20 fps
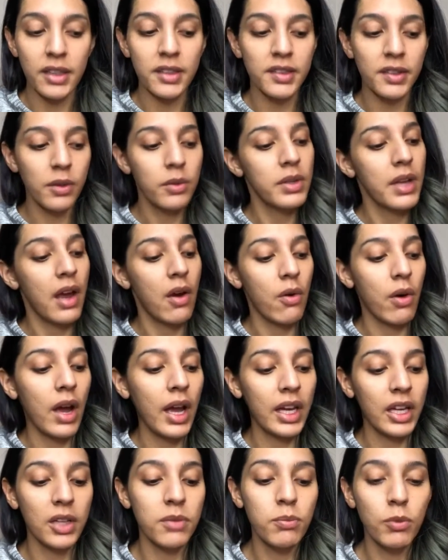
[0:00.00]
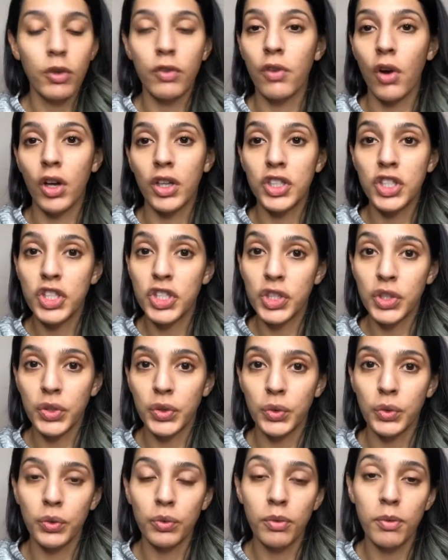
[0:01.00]
so now I can move on
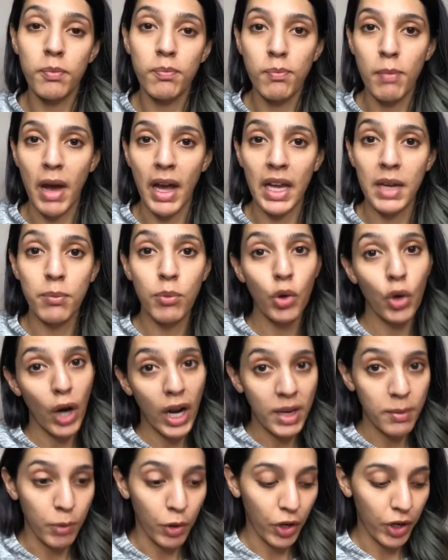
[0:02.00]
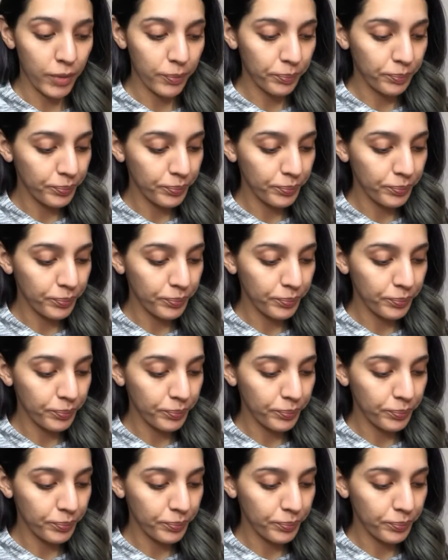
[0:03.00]
to my primer.